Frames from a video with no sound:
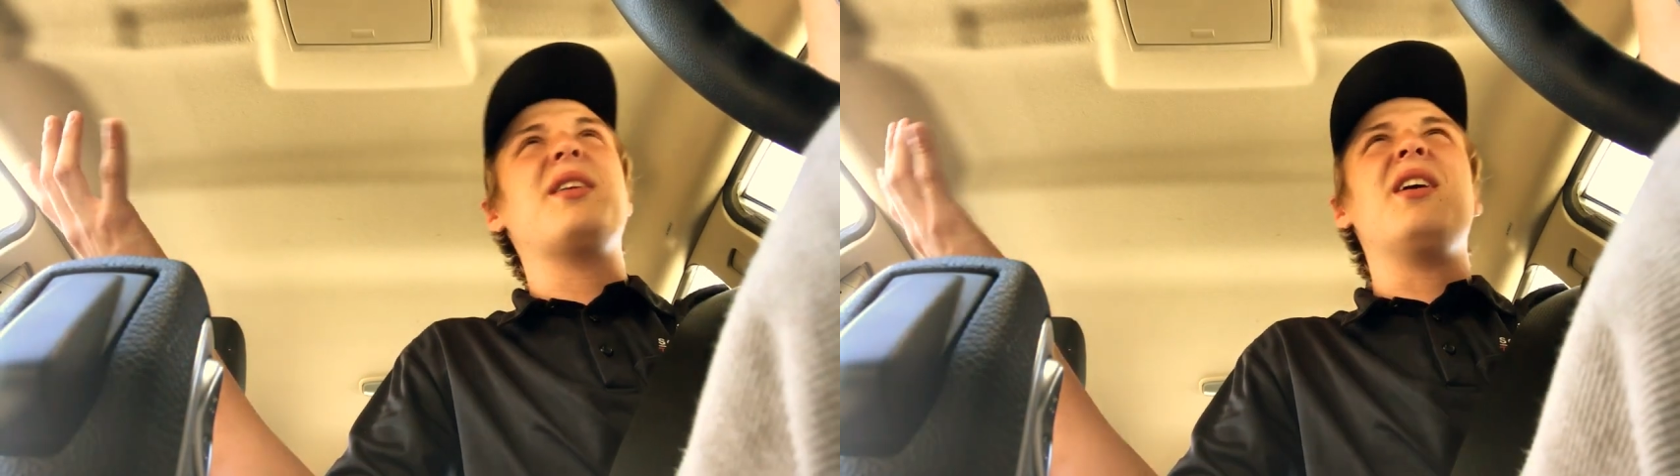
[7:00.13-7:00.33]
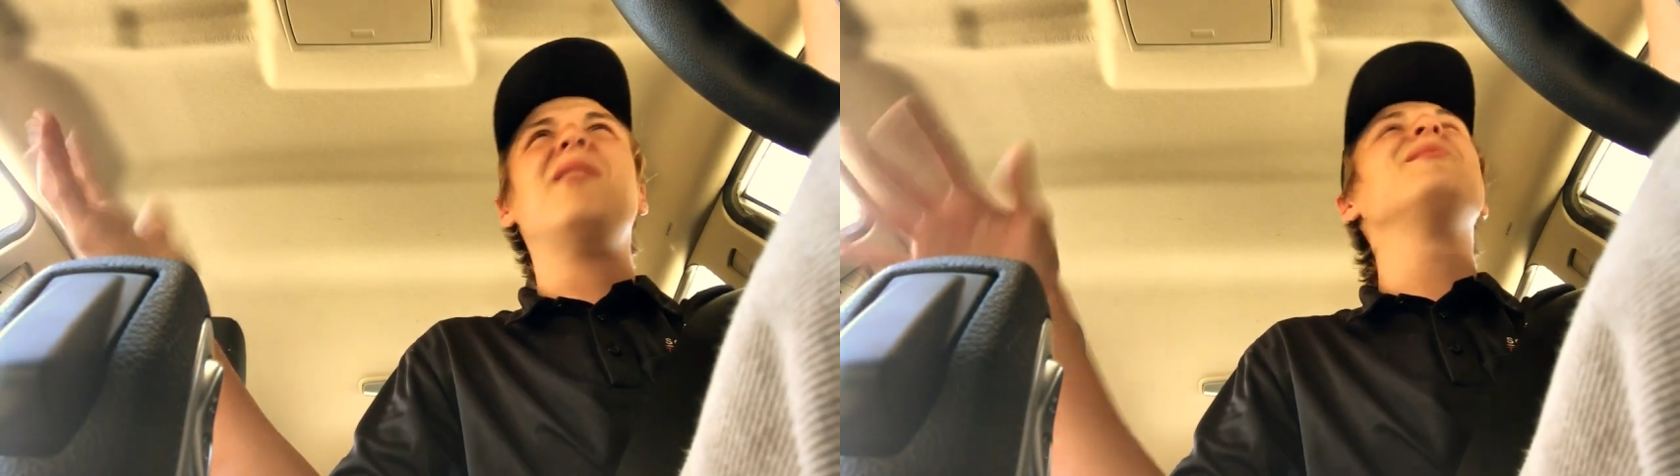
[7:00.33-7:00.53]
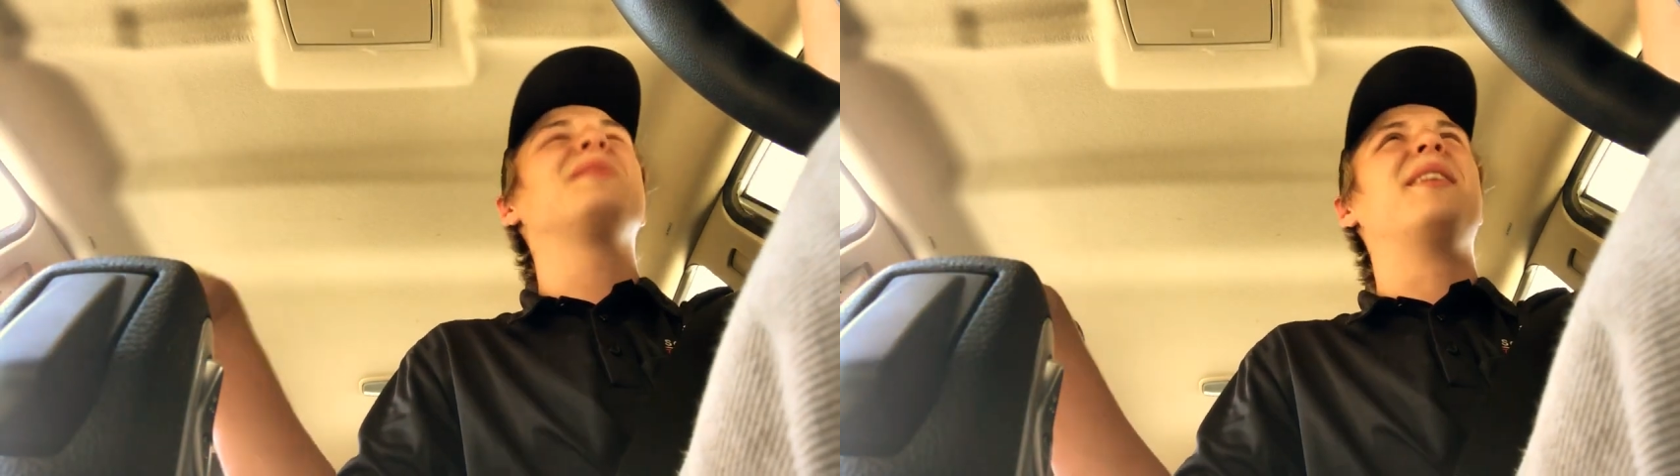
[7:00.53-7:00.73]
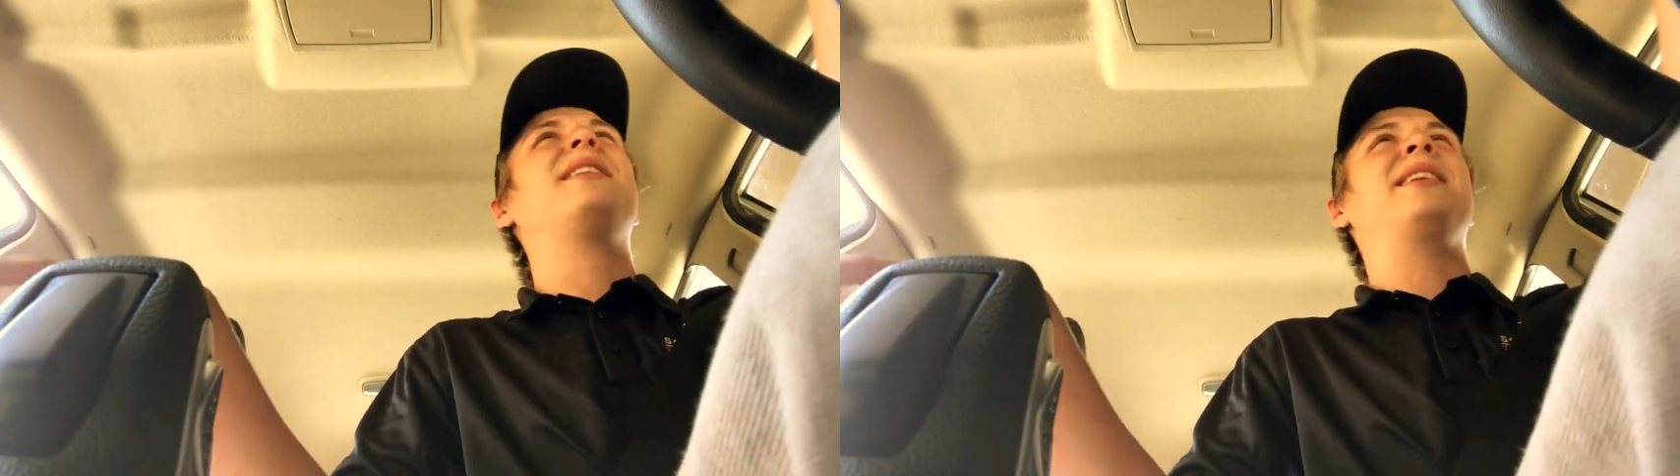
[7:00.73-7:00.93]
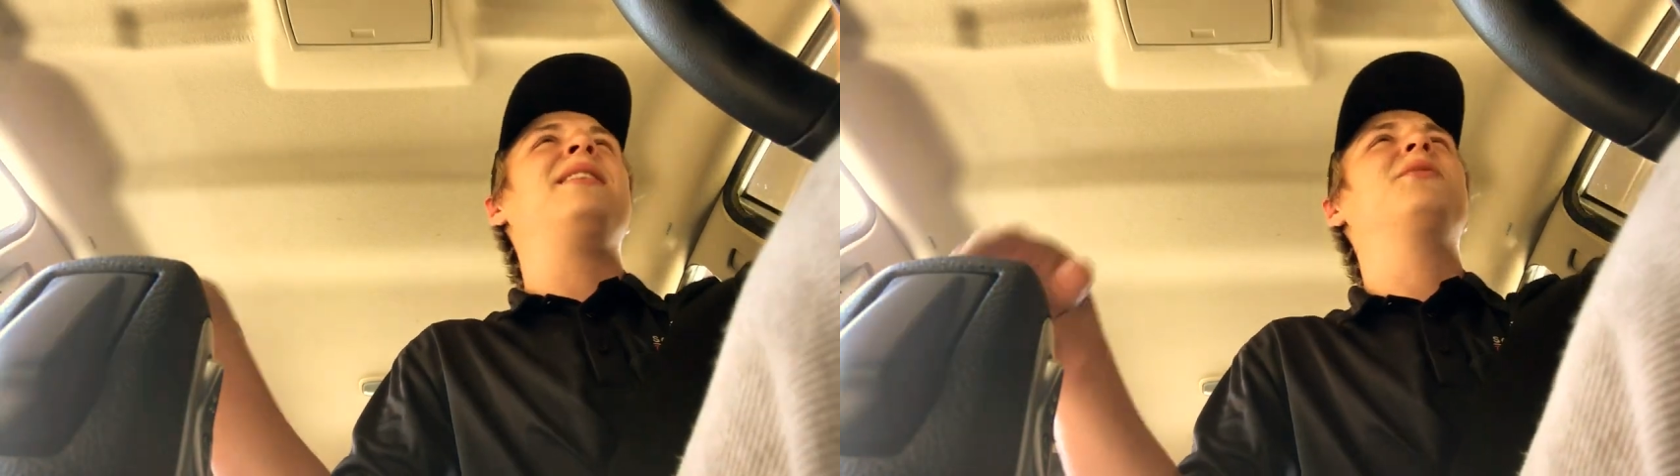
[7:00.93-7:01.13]
No, it was
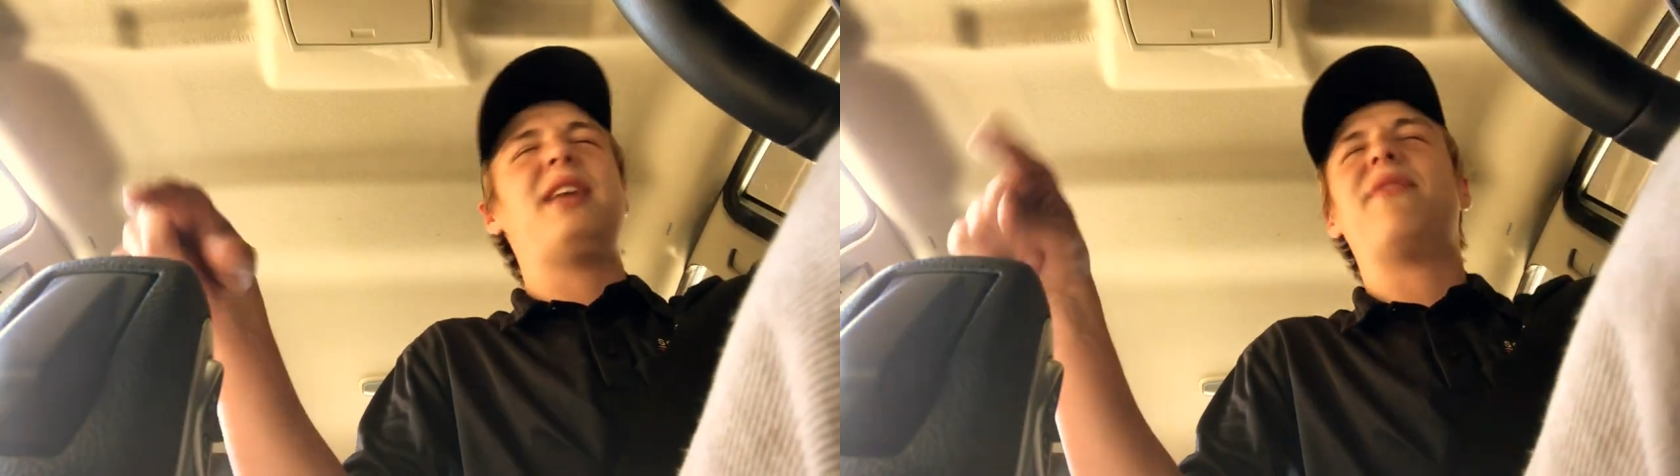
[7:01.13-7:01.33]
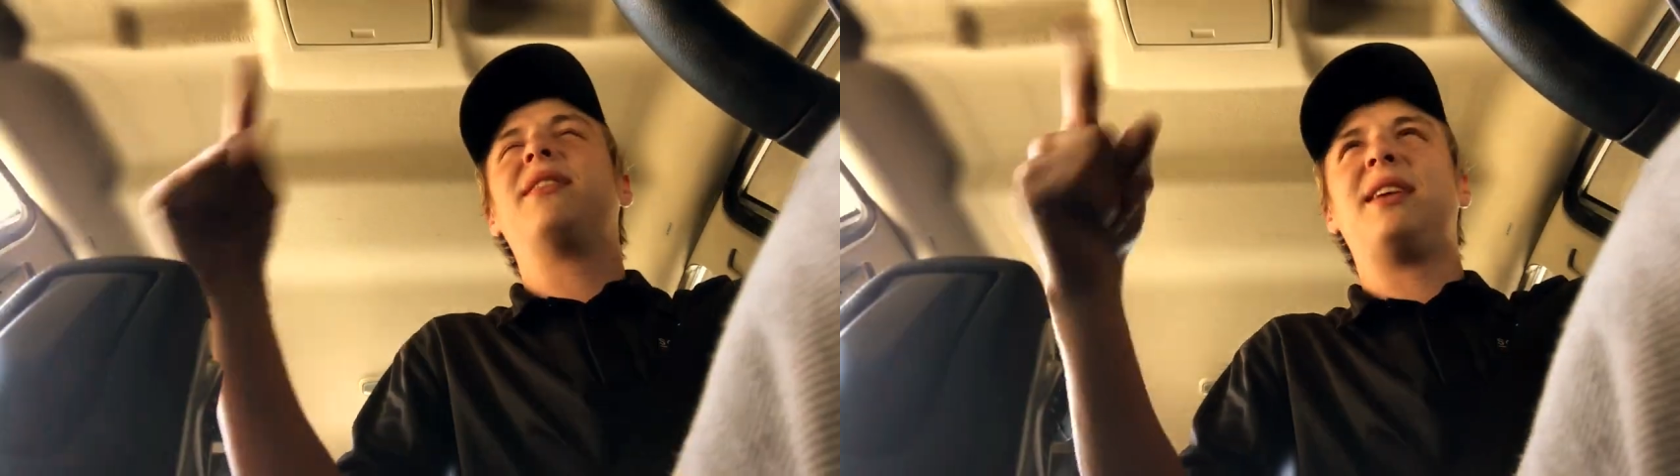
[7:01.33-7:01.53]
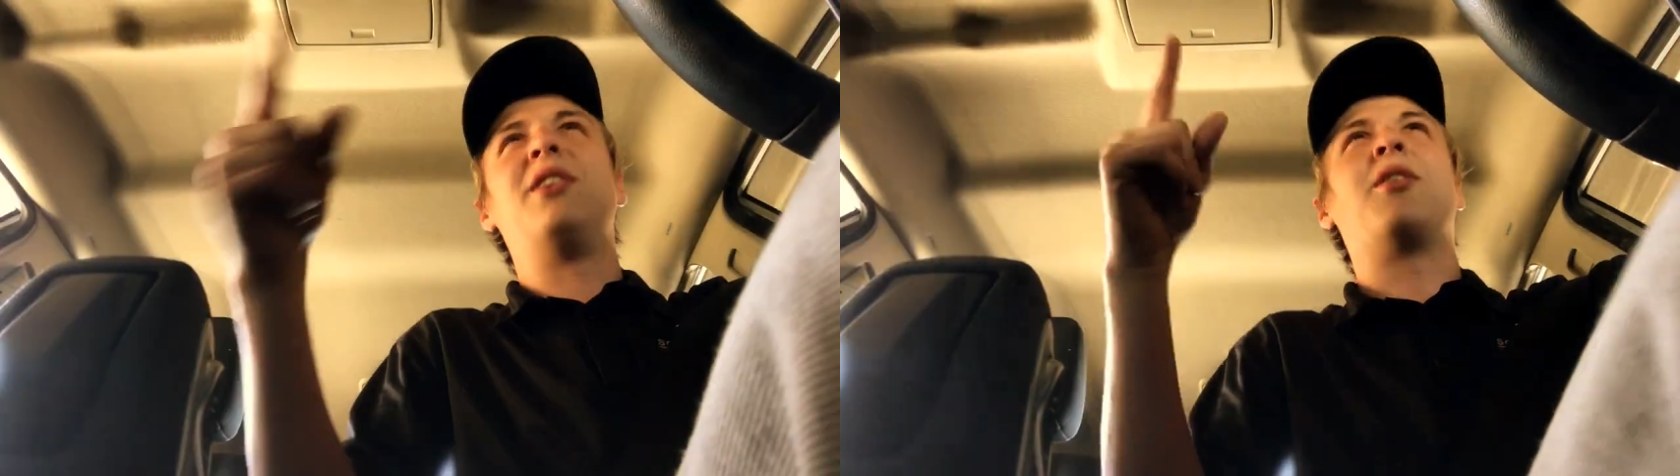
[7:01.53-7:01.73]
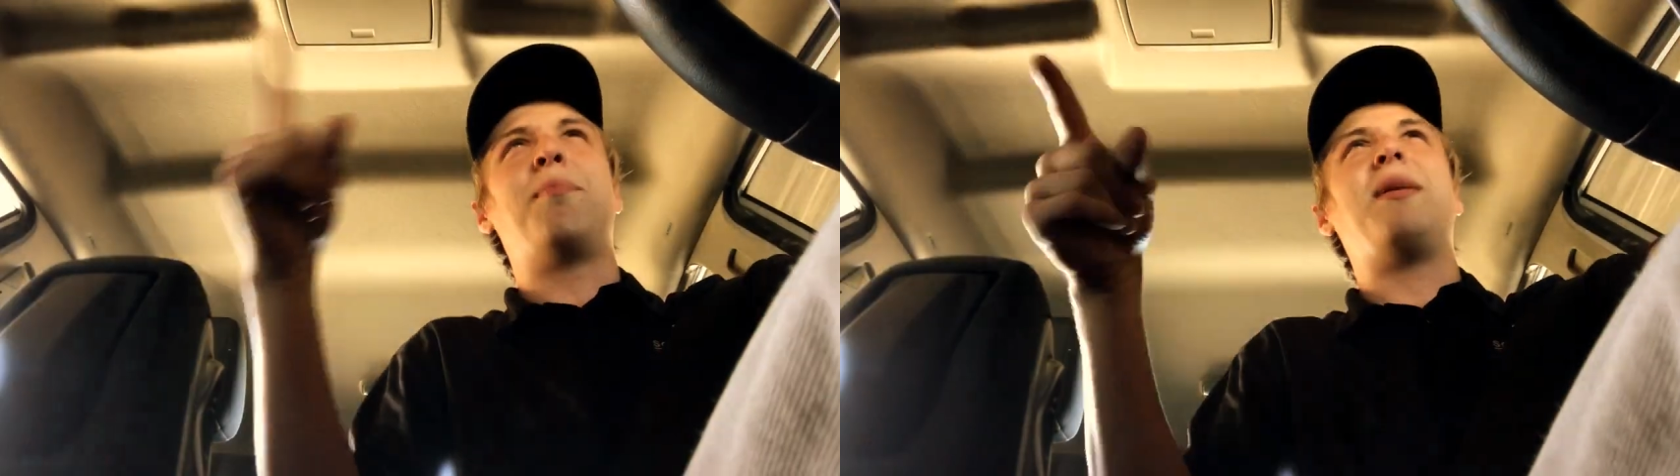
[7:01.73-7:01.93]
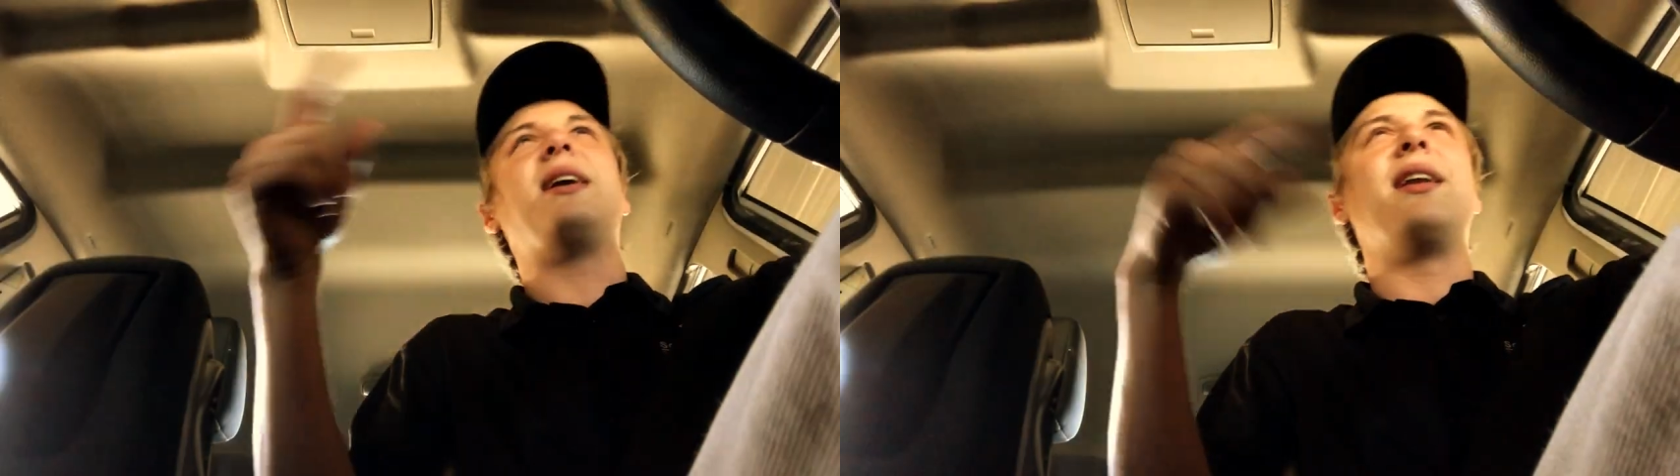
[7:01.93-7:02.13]
London. It was definitely
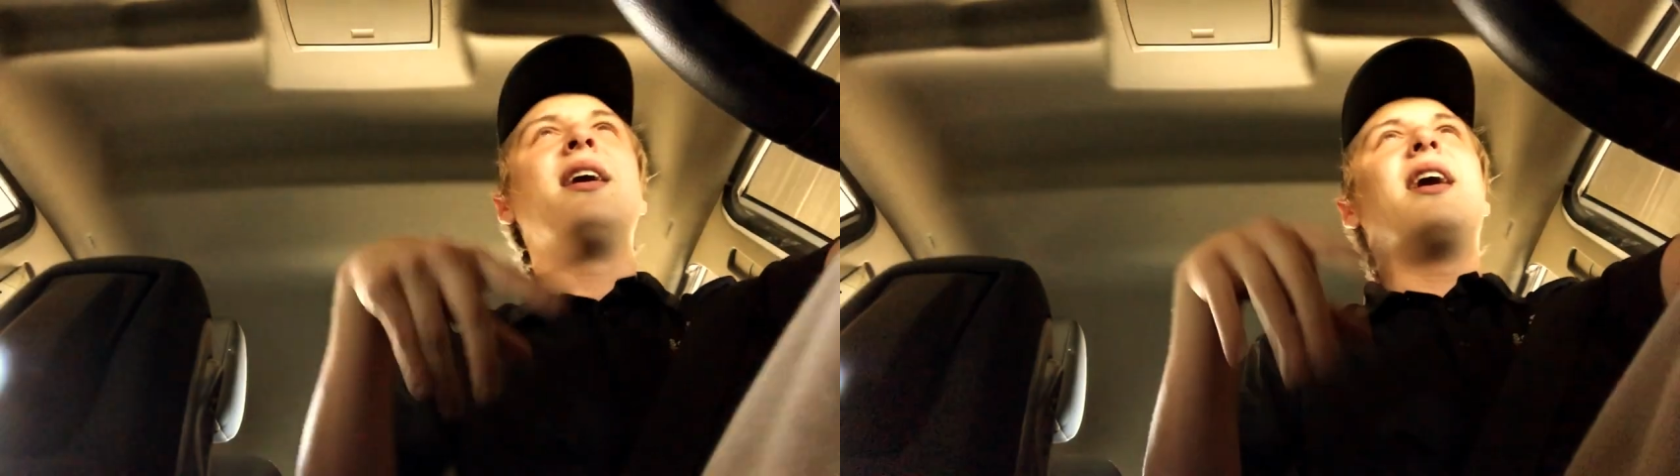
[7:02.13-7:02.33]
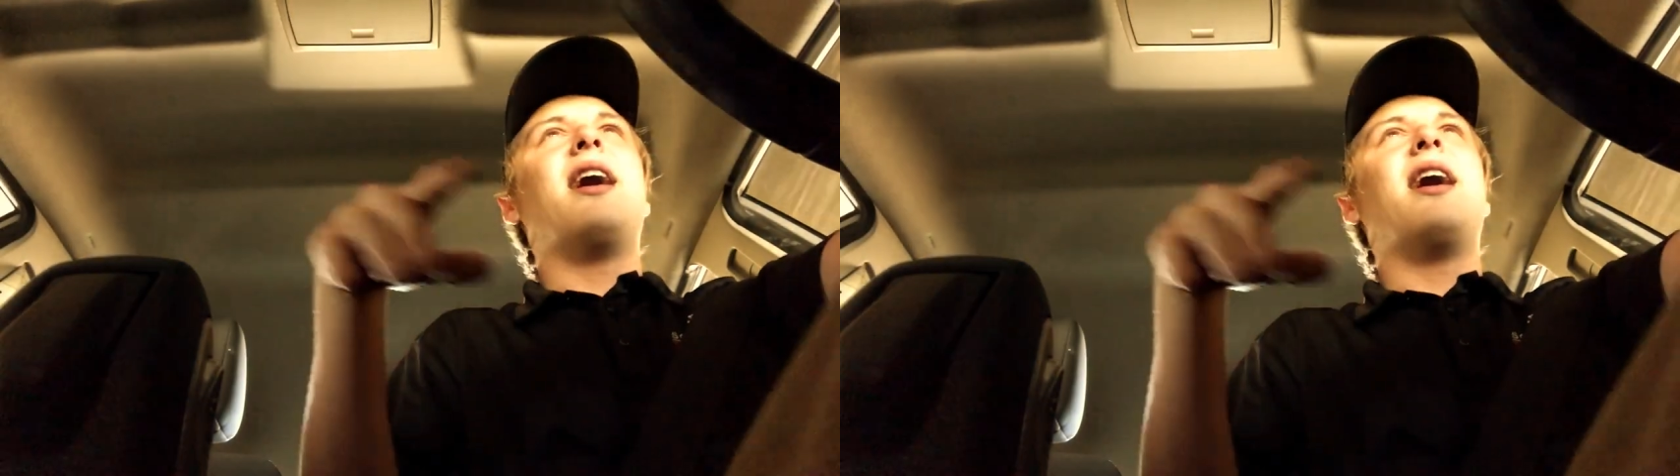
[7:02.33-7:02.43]
European.